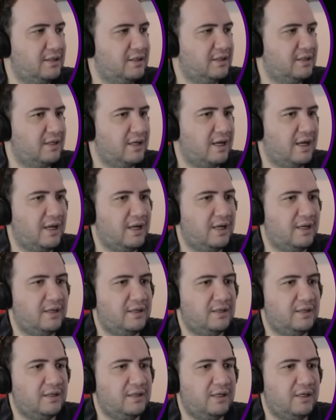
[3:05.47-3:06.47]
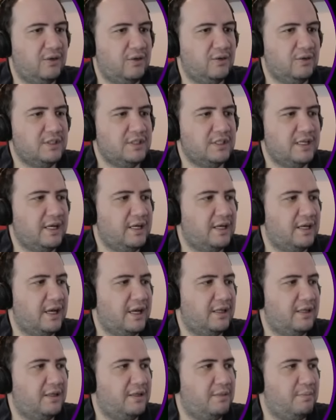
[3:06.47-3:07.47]
And it looks like
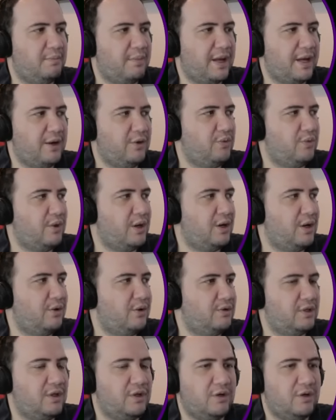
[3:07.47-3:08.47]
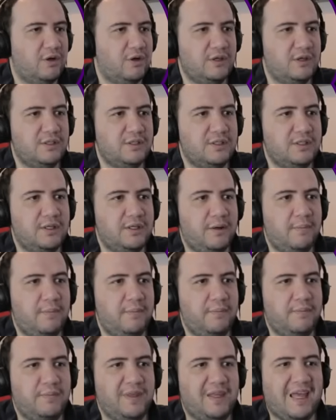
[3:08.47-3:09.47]
at the background, there are
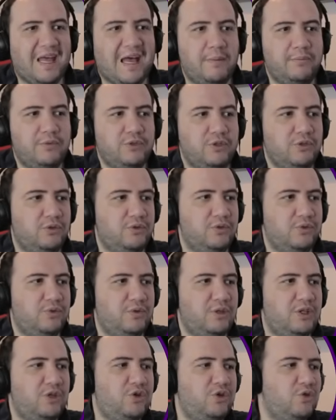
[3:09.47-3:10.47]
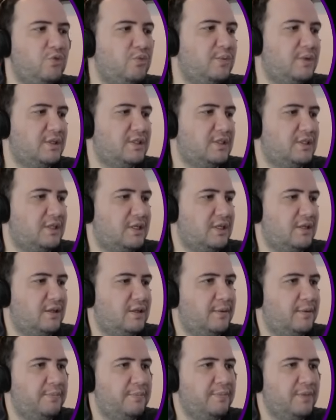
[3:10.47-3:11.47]
some capsules with humans in
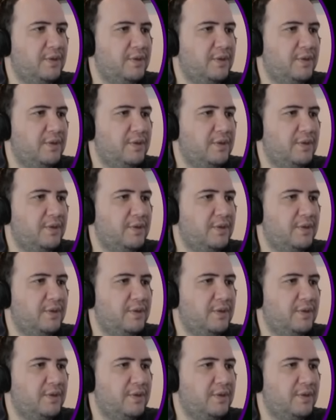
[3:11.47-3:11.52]
them.